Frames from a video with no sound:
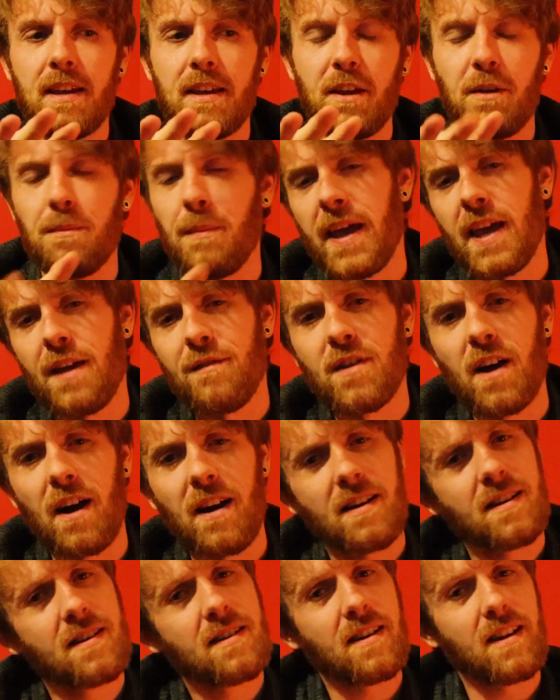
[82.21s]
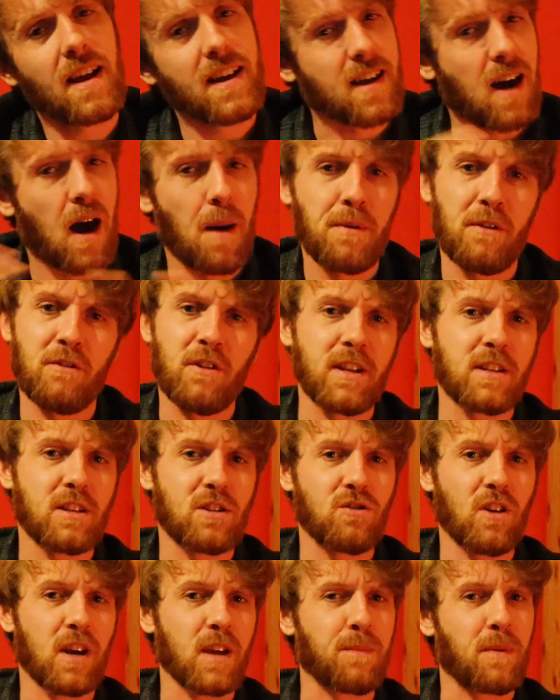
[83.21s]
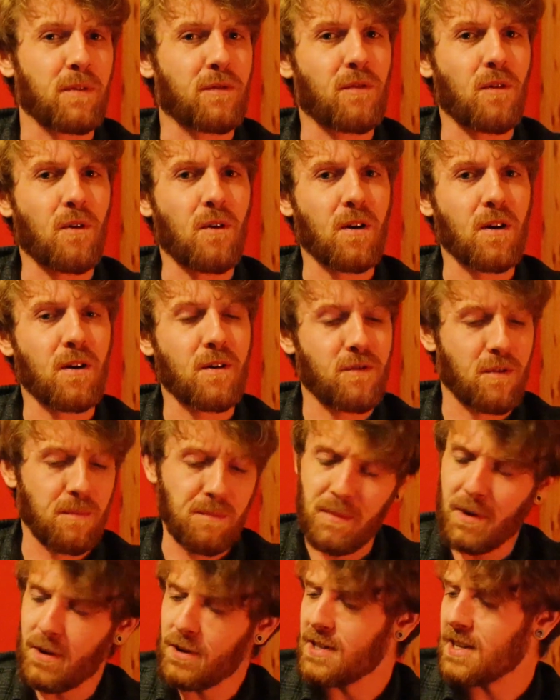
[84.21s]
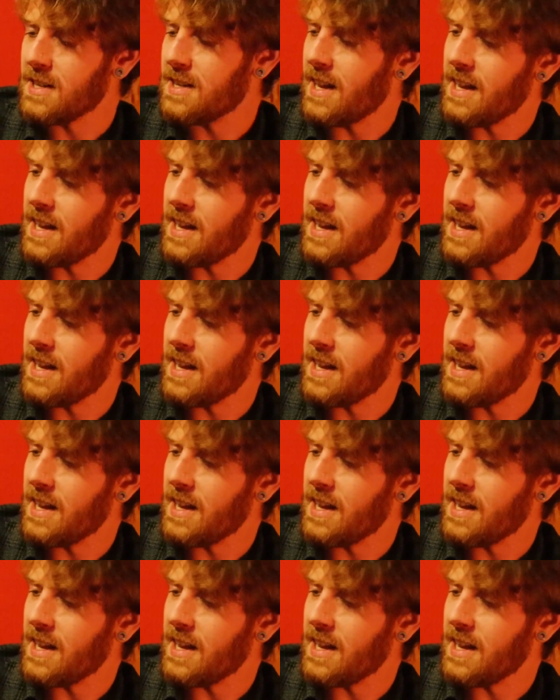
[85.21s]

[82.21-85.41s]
you may have gotten a copyright strike before from music